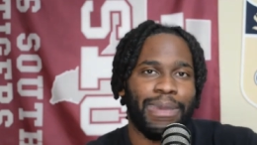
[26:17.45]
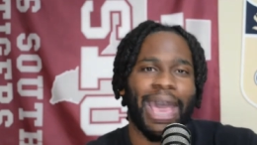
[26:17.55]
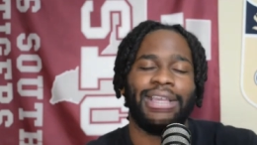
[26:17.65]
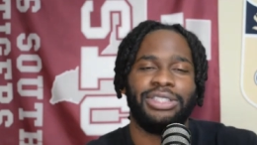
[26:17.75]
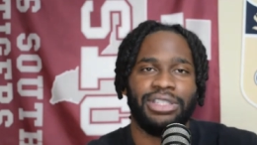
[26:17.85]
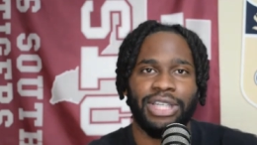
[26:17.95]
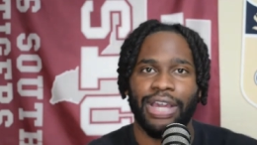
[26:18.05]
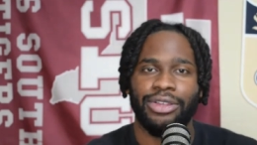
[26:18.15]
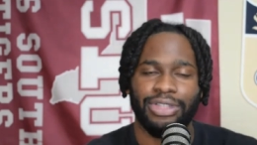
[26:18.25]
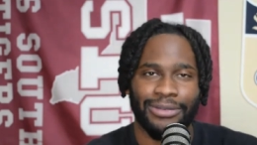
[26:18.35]
package
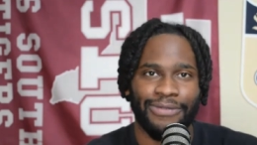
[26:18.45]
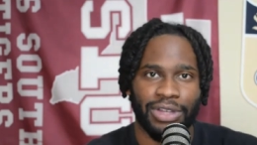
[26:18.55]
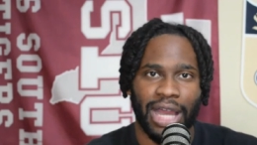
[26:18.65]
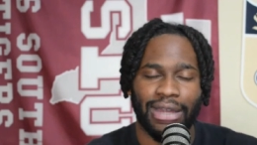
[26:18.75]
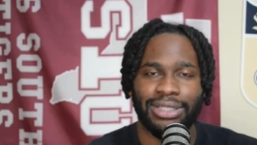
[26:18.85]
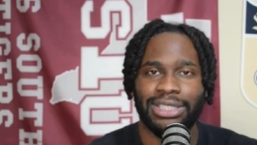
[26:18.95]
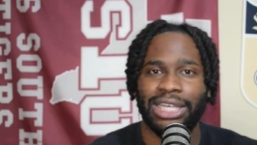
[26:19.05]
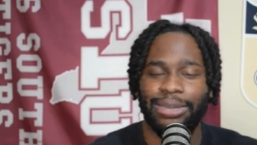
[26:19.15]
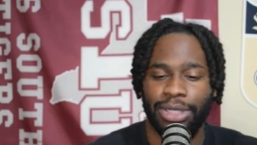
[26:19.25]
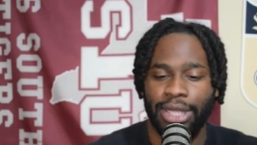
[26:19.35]
together to fill out a
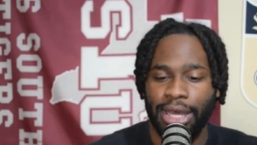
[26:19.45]
segment.